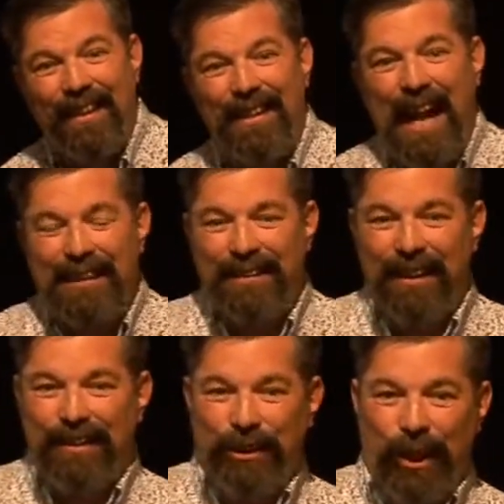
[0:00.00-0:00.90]
That's
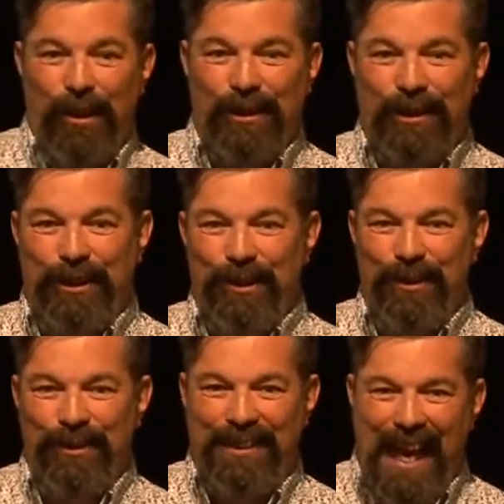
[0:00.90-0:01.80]
the church
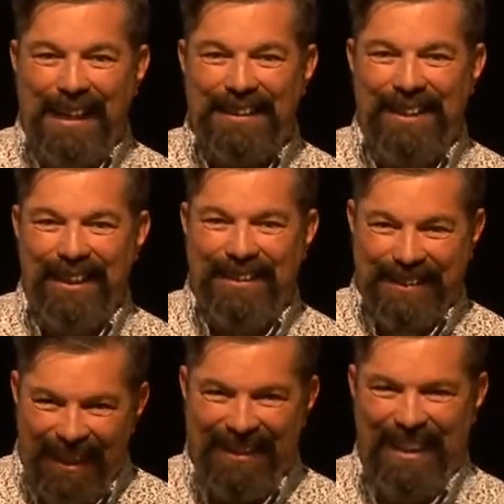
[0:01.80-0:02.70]
shoes. That's the
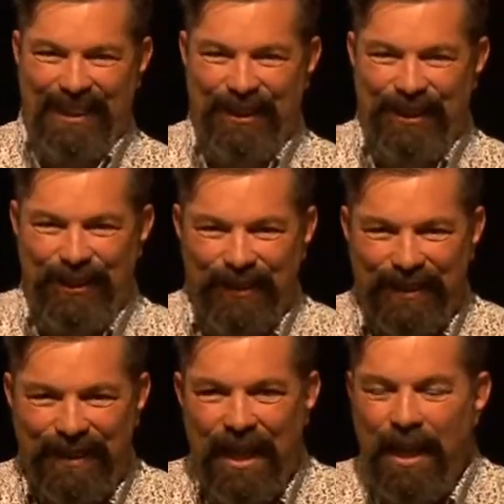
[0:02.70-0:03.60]
Sunday
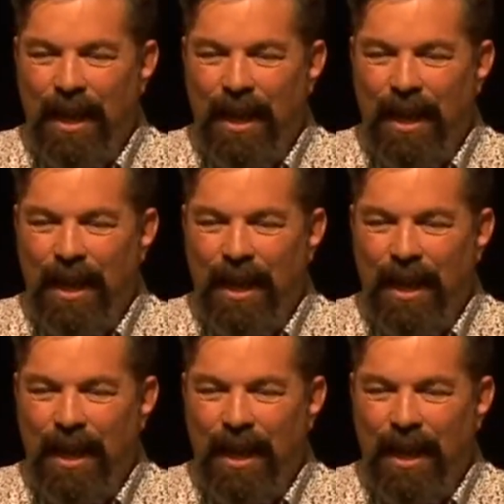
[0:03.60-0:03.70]
shoes.